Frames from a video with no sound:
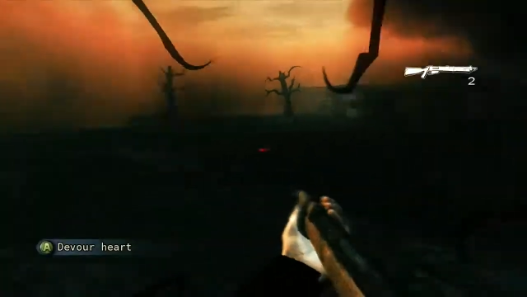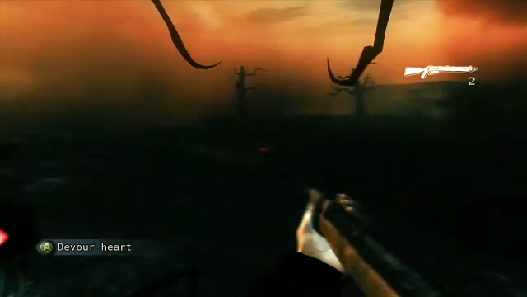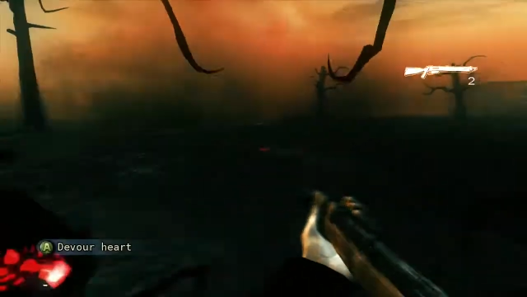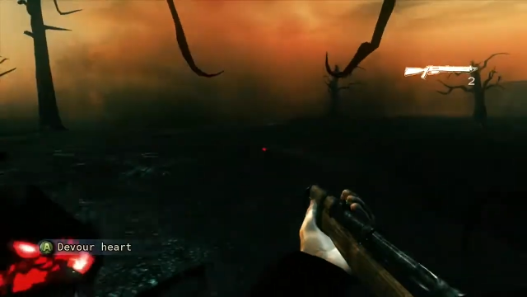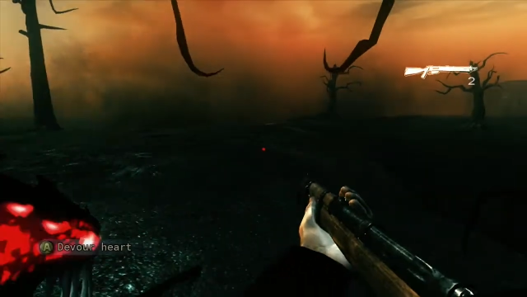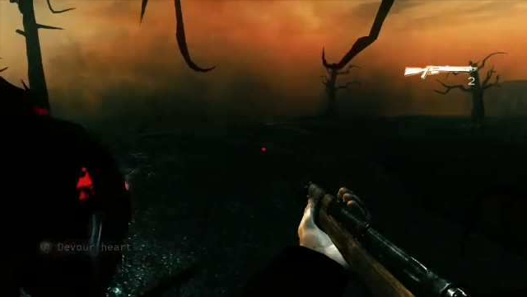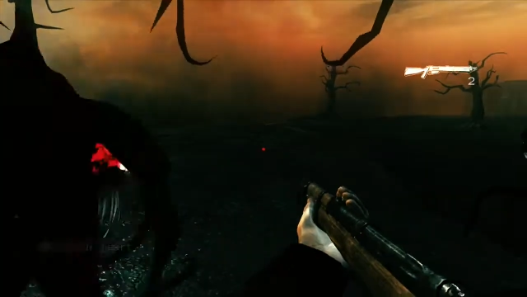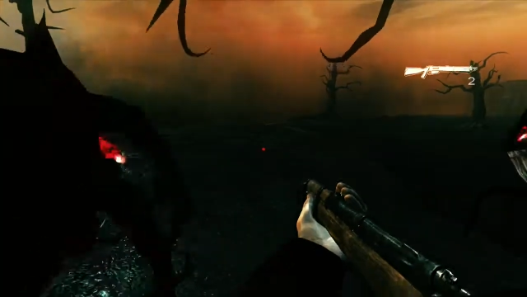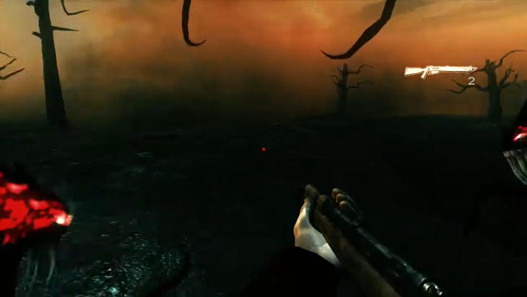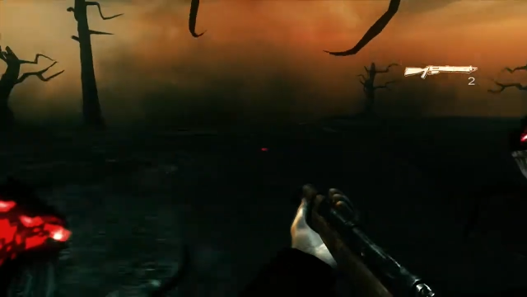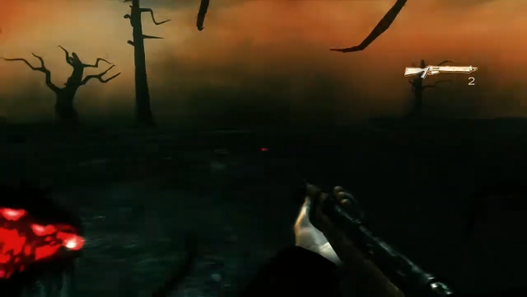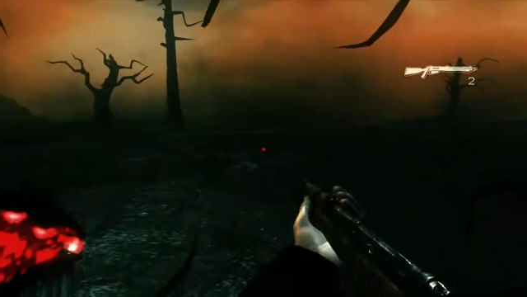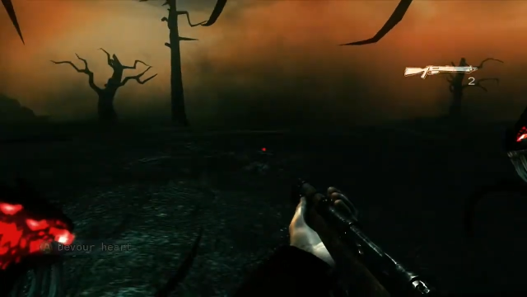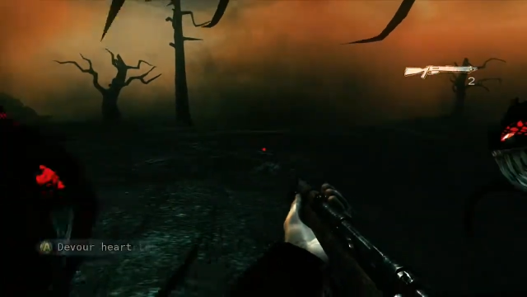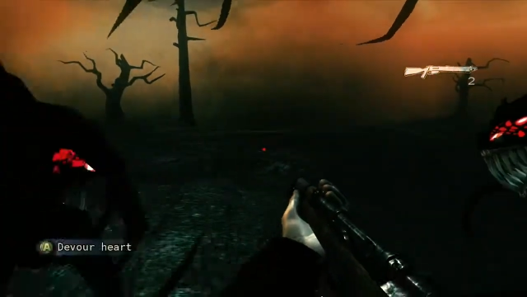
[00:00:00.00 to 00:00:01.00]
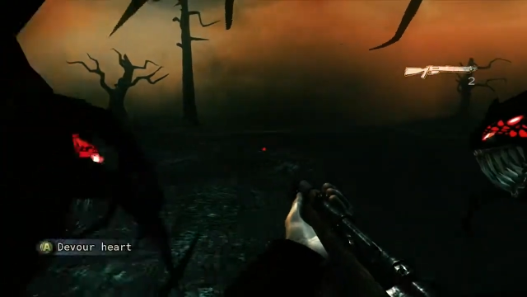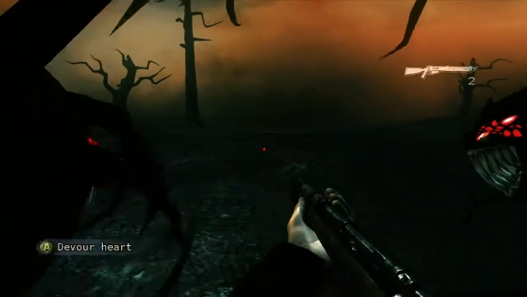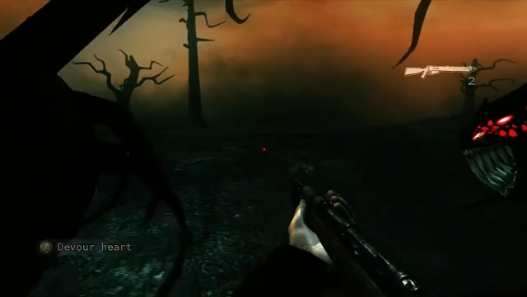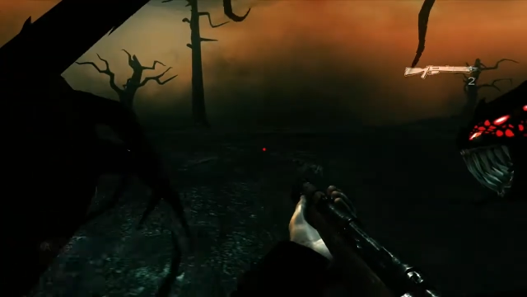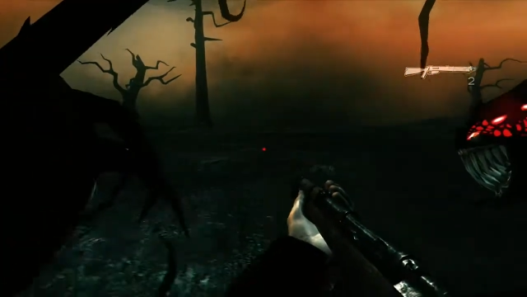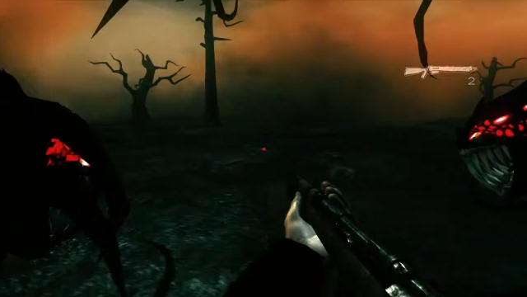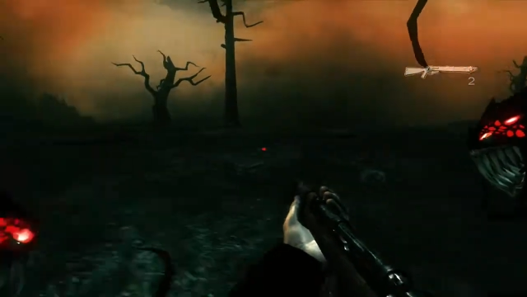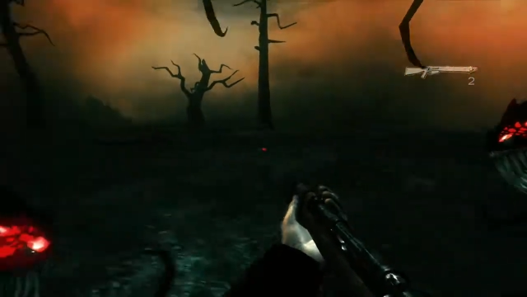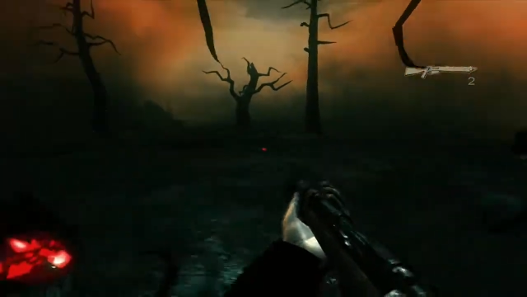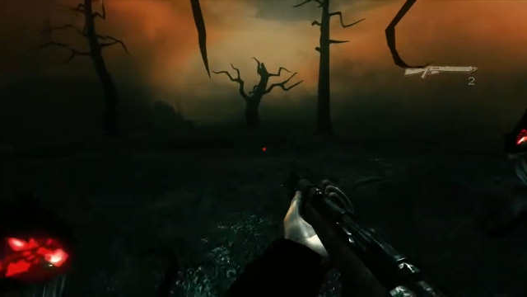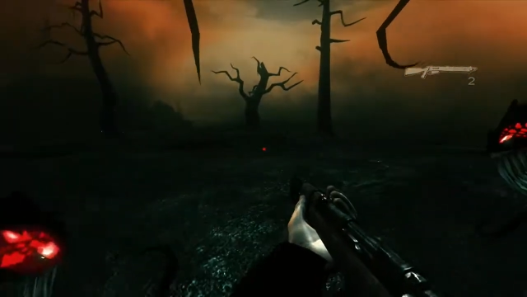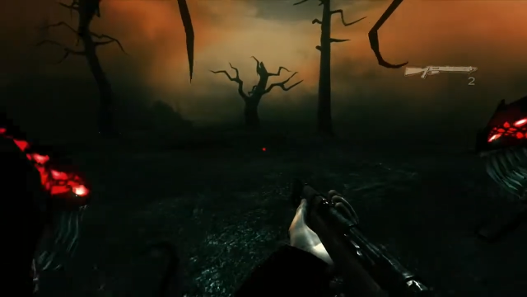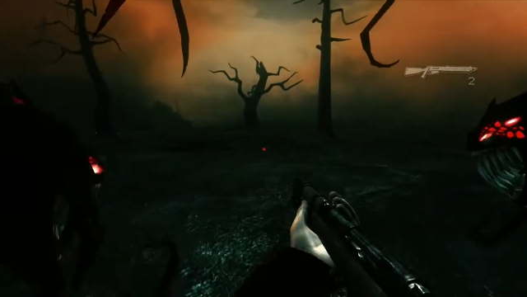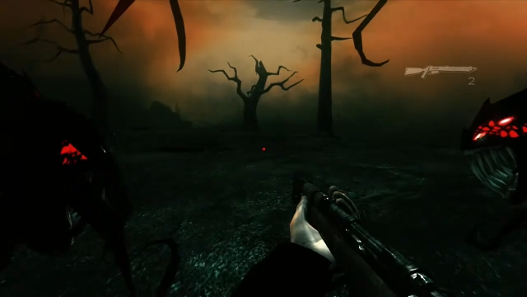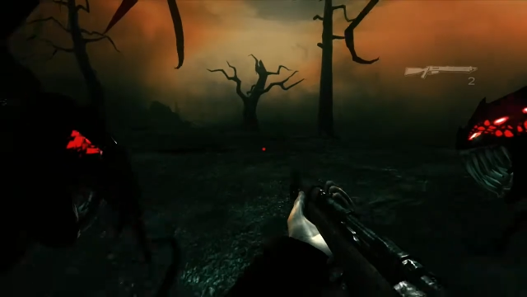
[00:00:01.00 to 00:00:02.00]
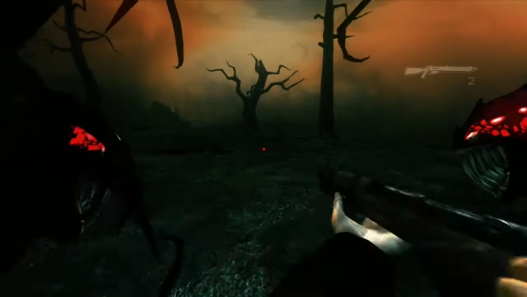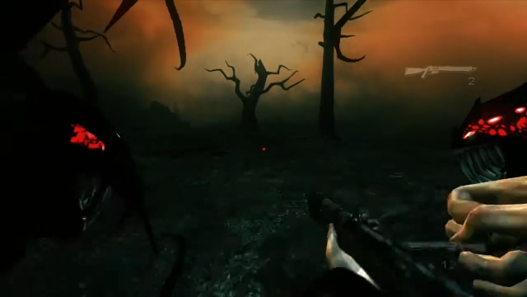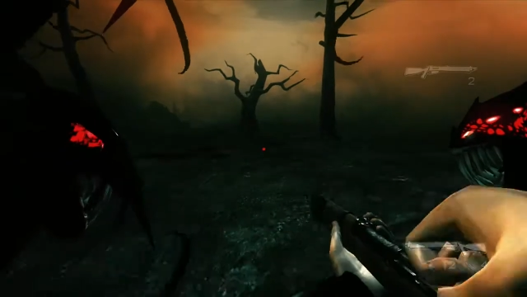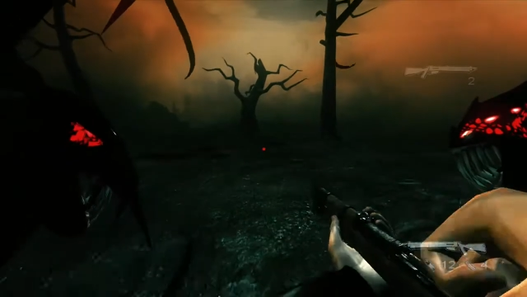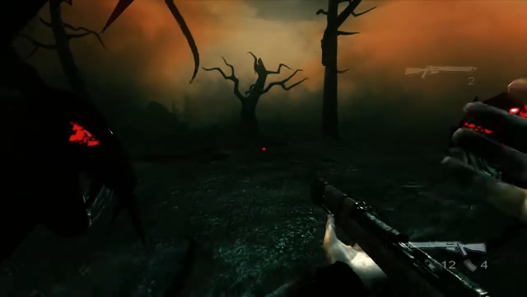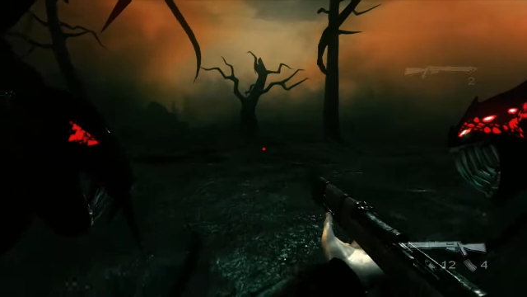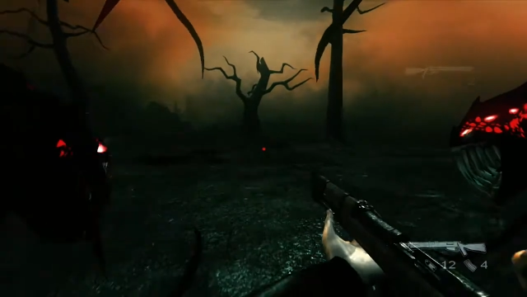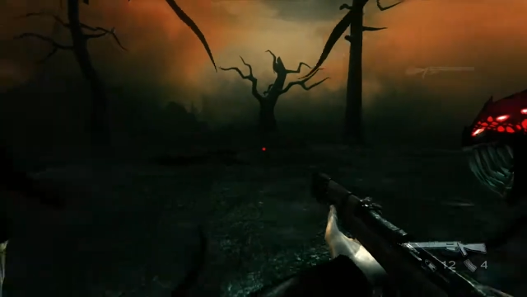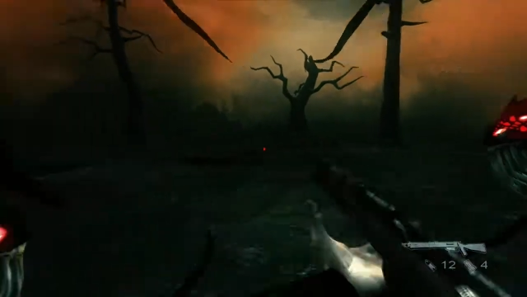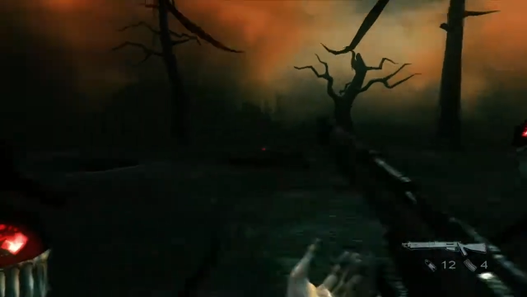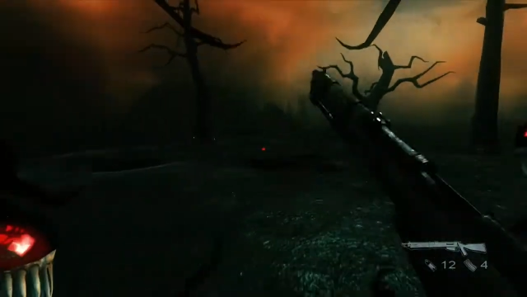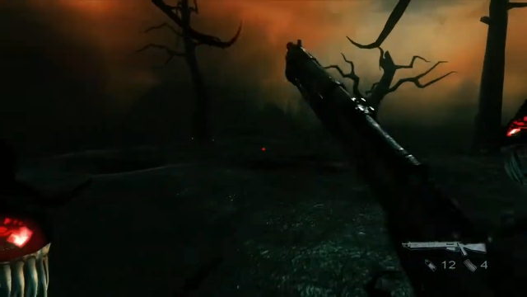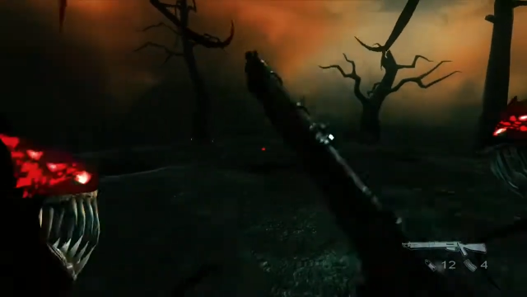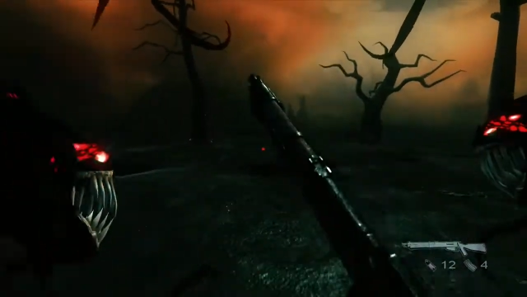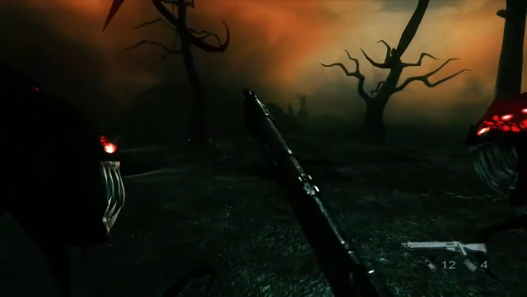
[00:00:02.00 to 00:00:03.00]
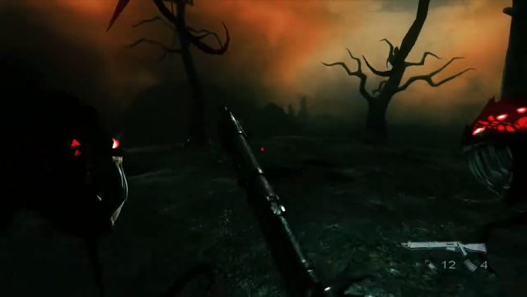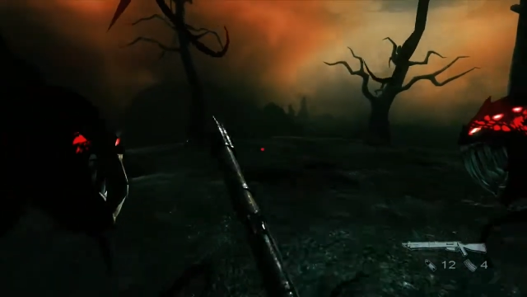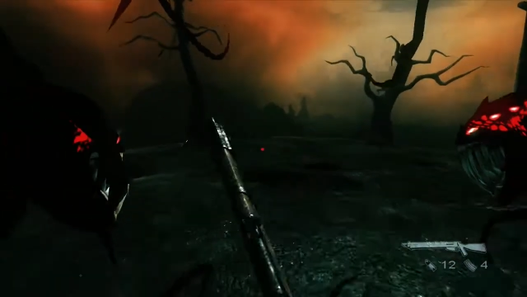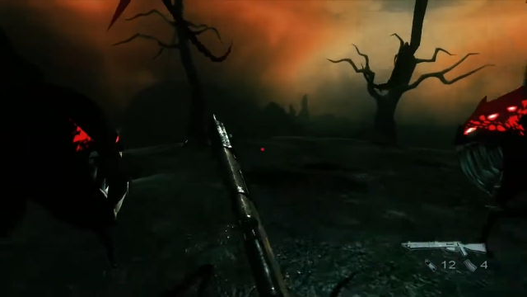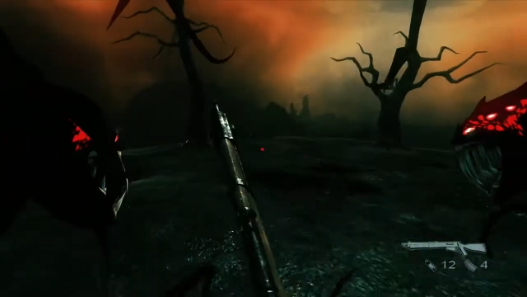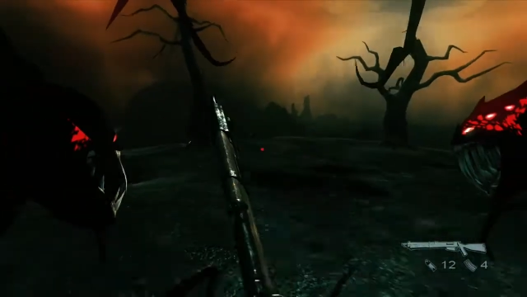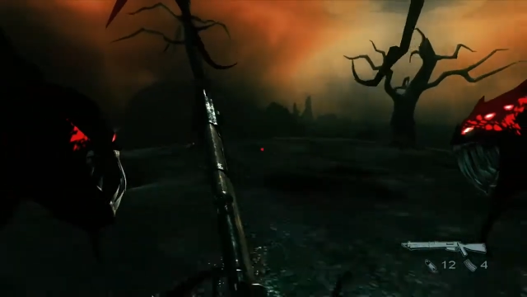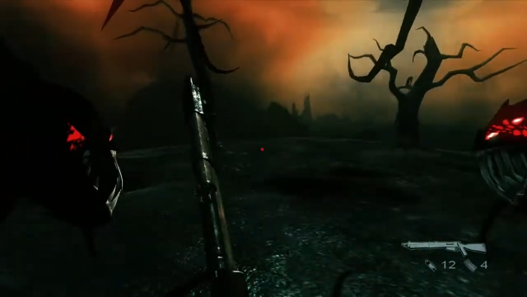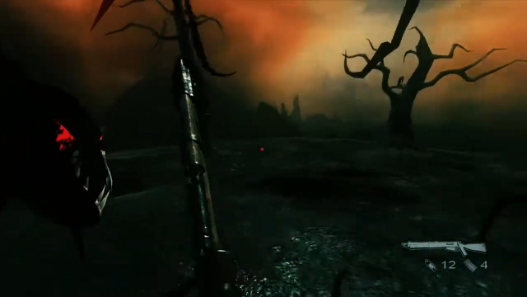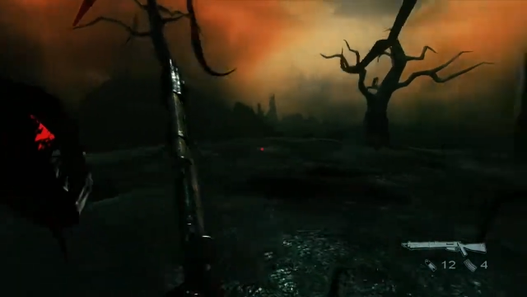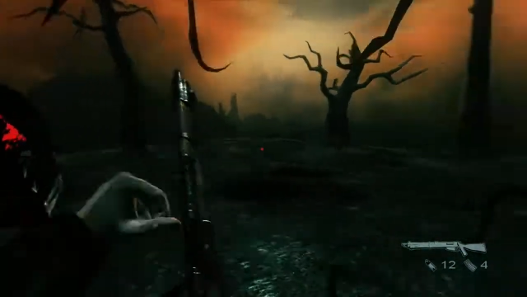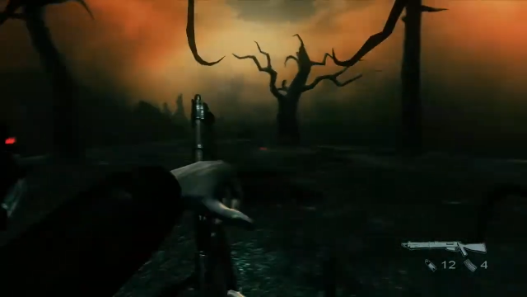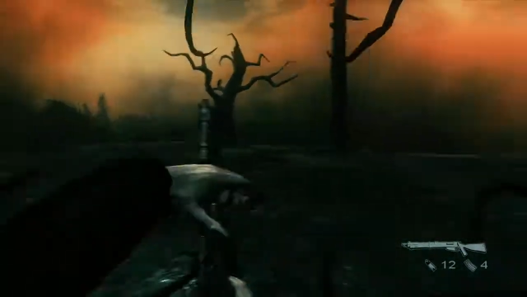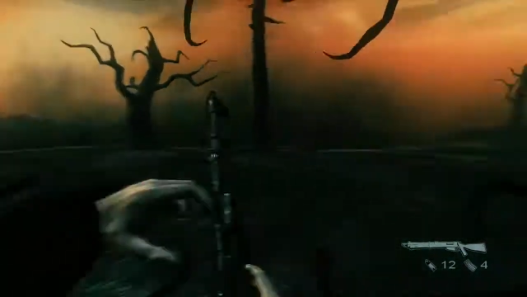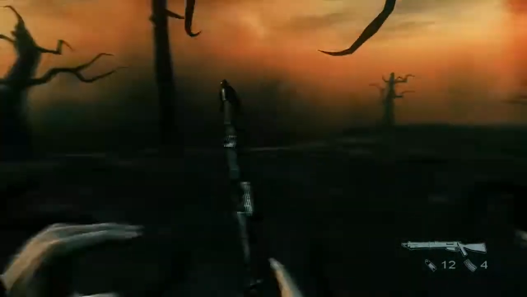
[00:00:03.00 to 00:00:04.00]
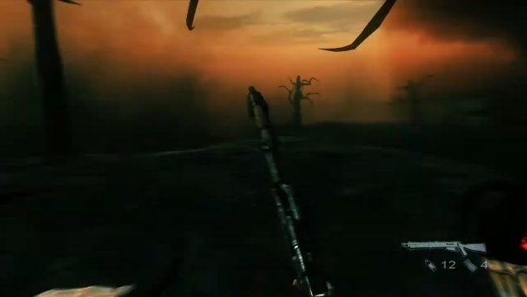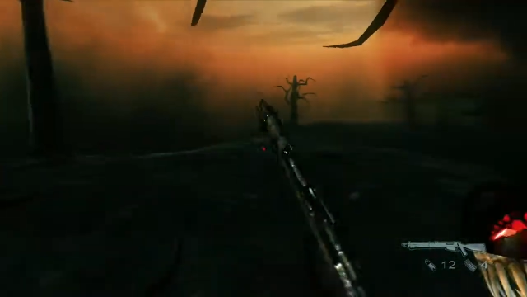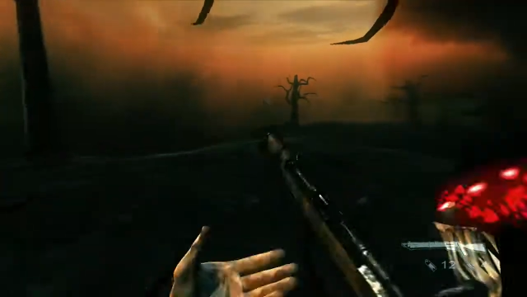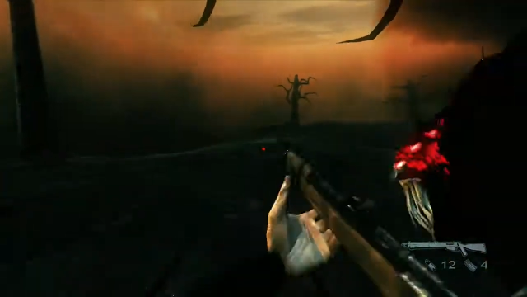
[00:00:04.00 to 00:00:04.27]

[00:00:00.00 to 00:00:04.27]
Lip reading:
Nobody's mouth can be seen.